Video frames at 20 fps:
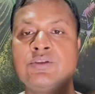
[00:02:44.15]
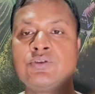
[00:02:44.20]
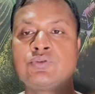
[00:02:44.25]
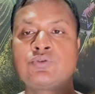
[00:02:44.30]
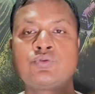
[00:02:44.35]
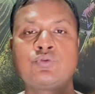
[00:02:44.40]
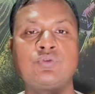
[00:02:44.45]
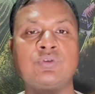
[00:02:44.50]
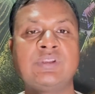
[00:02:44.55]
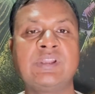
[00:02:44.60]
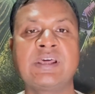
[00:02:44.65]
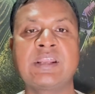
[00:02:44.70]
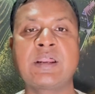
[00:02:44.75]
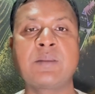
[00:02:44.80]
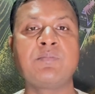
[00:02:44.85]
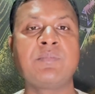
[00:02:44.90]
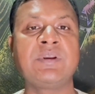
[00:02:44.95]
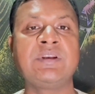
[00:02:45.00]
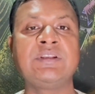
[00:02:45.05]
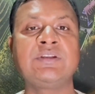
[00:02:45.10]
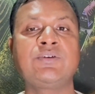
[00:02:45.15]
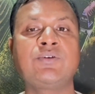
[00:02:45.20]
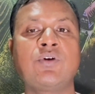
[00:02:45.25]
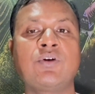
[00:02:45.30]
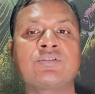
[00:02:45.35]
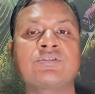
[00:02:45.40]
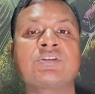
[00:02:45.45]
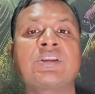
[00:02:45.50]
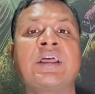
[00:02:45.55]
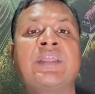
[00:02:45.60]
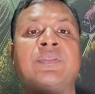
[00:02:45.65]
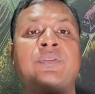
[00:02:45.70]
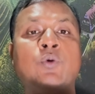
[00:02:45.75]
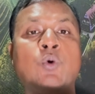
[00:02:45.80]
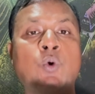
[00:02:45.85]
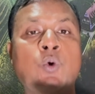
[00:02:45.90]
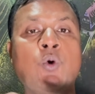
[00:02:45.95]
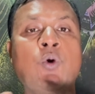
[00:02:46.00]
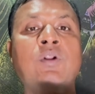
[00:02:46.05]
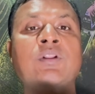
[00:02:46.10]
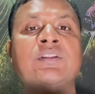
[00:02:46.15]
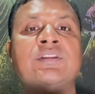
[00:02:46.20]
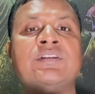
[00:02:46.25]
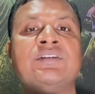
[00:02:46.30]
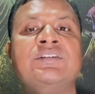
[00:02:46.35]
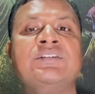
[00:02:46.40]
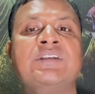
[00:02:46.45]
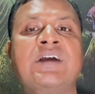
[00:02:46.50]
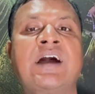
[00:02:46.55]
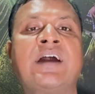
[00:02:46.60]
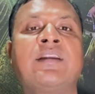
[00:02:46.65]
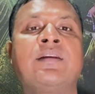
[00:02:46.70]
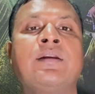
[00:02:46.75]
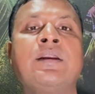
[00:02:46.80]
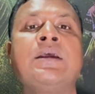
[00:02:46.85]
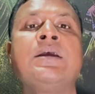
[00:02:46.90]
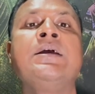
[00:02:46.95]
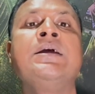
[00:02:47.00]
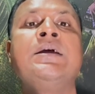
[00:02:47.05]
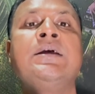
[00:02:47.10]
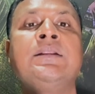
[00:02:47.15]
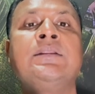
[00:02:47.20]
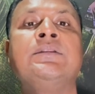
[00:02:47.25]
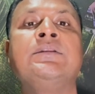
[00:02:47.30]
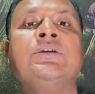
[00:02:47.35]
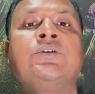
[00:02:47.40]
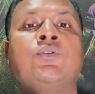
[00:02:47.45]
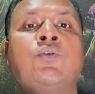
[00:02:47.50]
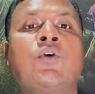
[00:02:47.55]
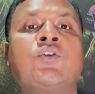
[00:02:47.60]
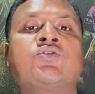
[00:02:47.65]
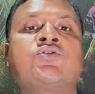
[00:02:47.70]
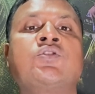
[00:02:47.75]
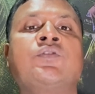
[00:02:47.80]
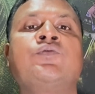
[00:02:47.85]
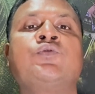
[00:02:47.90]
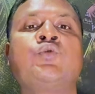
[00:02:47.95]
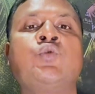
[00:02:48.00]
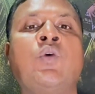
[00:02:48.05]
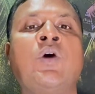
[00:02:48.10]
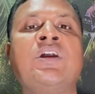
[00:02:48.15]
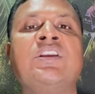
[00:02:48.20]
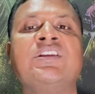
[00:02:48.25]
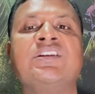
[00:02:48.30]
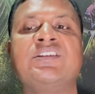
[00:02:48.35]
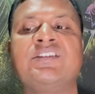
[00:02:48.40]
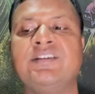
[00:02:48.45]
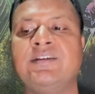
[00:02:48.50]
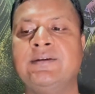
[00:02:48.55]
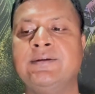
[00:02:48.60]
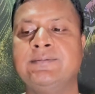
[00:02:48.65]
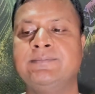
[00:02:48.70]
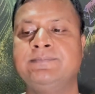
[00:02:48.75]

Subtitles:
So there are many costs, and all these are the cost of quality.